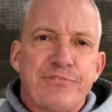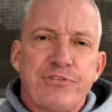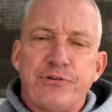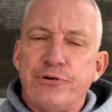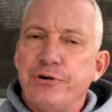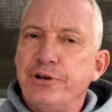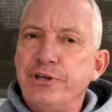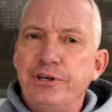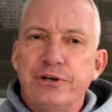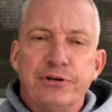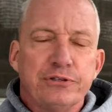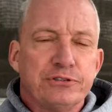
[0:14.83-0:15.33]

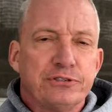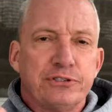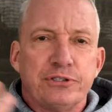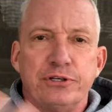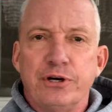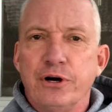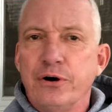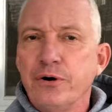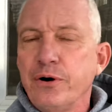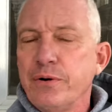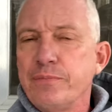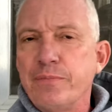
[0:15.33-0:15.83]
30 years
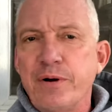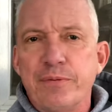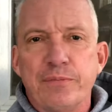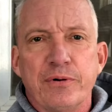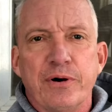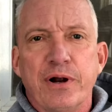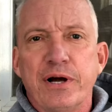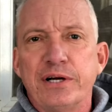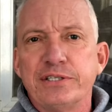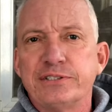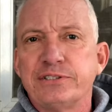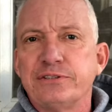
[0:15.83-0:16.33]
ago, I
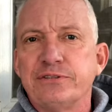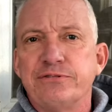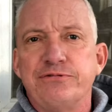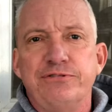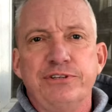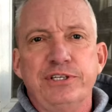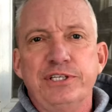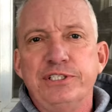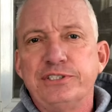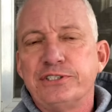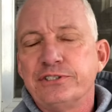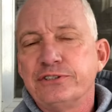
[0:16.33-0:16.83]
memorized
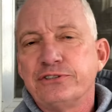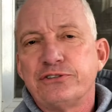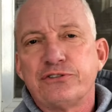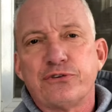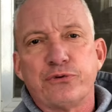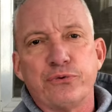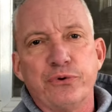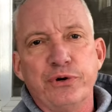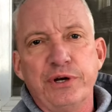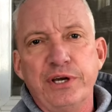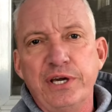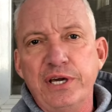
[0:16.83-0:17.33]
Ephesians
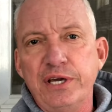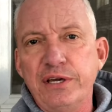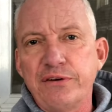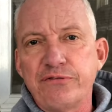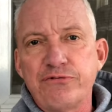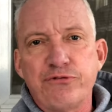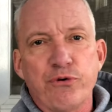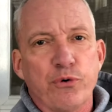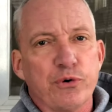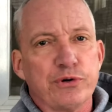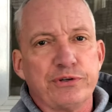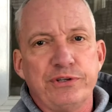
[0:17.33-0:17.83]
3,
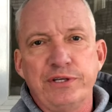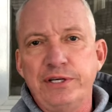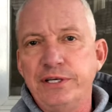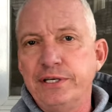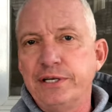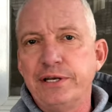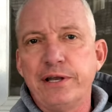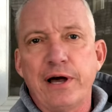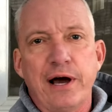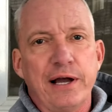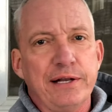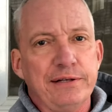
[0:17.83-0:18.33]

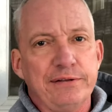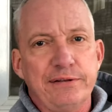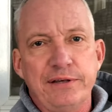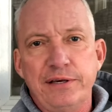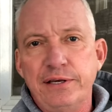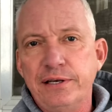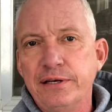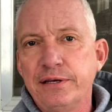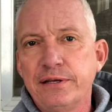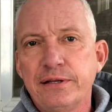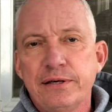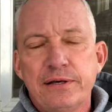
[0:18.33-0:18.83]
14 and
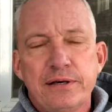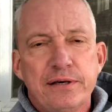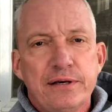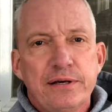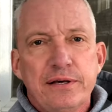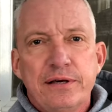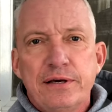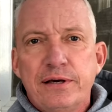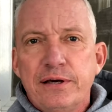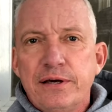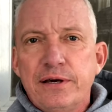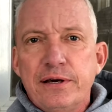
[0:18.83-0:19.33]
19.
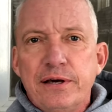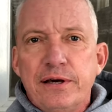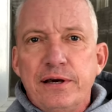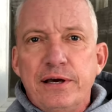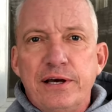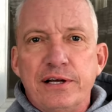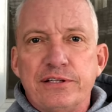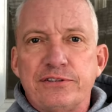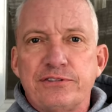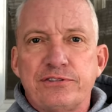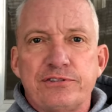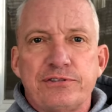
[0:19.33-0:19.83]

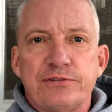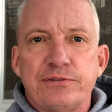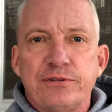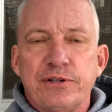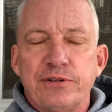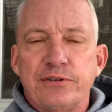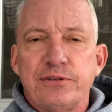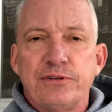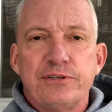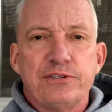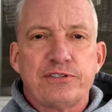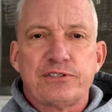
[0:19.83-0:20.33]
It's
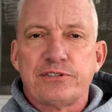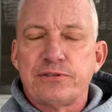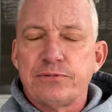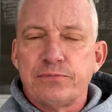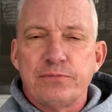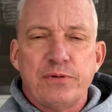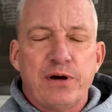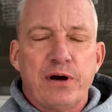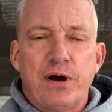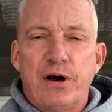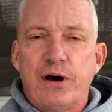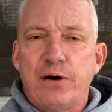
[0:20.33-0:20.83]
this
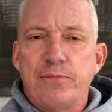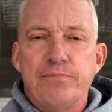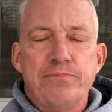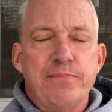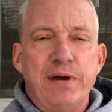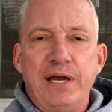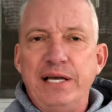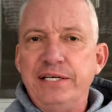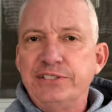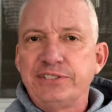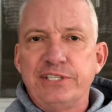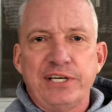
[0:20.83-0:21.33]

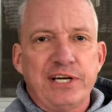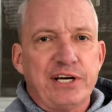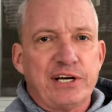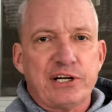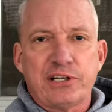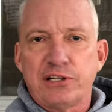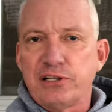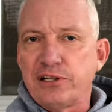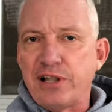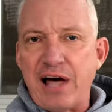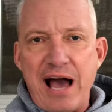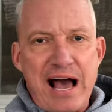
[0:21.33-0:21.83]
amazing
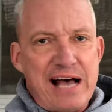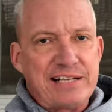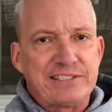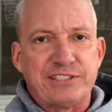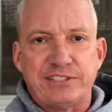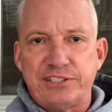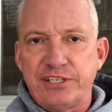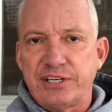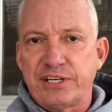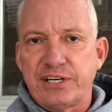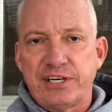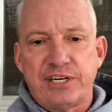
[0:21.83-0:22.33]

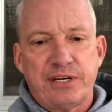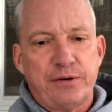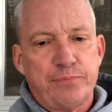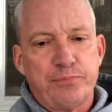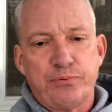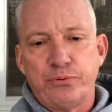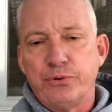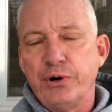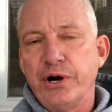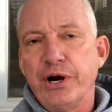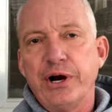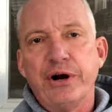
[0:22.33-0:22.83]
classic
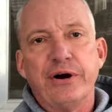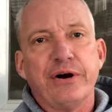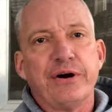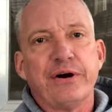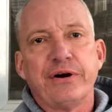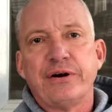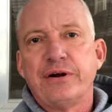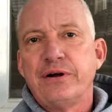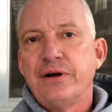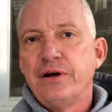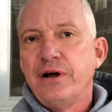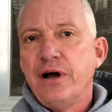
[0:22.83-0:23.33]

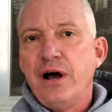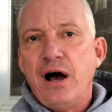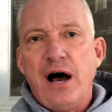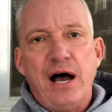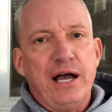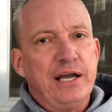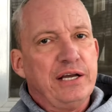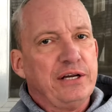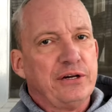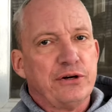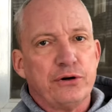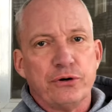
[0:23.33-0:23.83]
prayer.
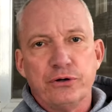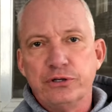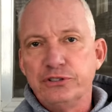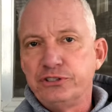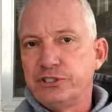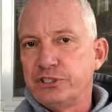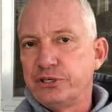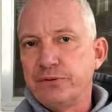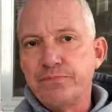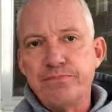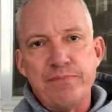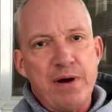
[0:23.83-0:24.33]
I
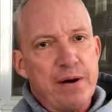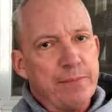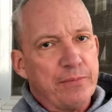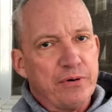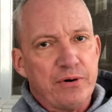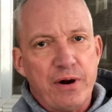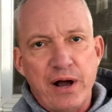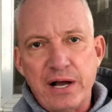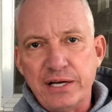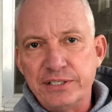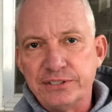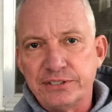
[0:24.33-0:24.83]
encourage you to
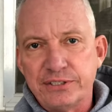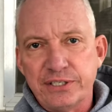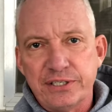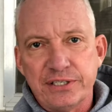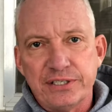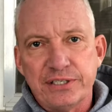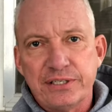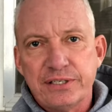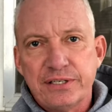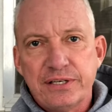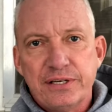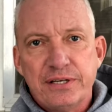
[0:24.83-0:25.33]
memorize
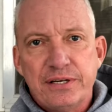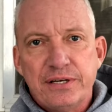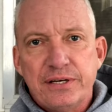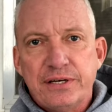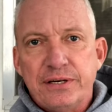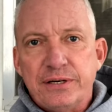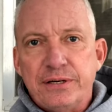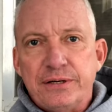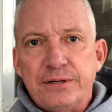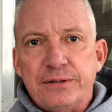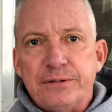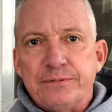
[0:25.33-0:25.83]
it.
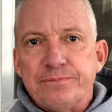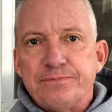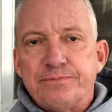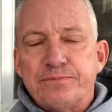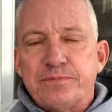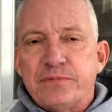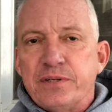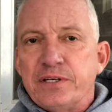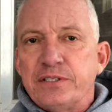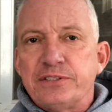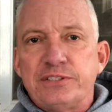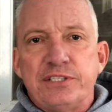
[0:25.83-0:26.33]

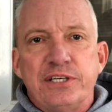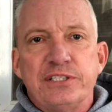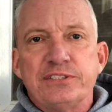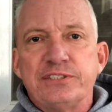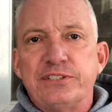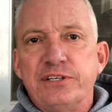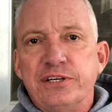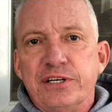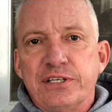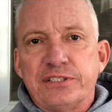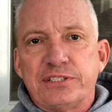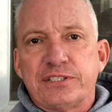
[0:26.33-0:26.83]
It
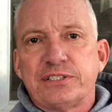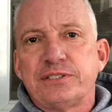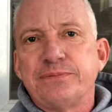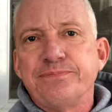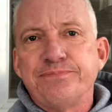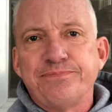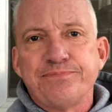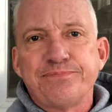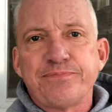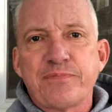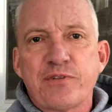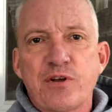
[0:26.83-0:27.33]
says this,
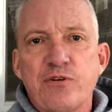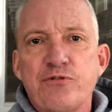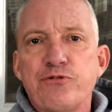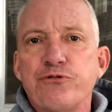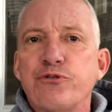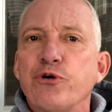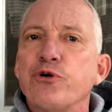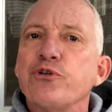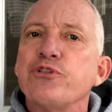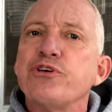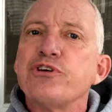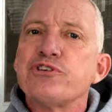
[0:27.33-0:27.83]

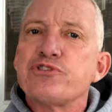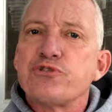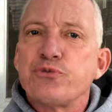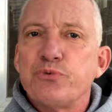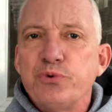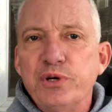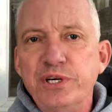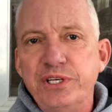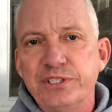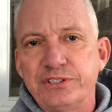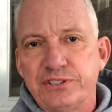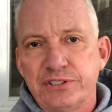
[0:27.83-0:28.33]
"For this
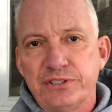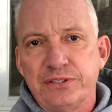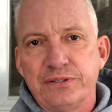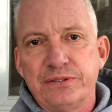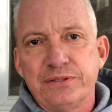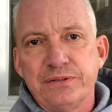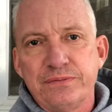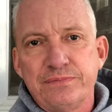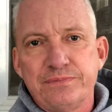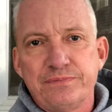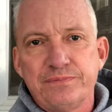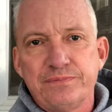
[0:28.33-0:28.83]
reason,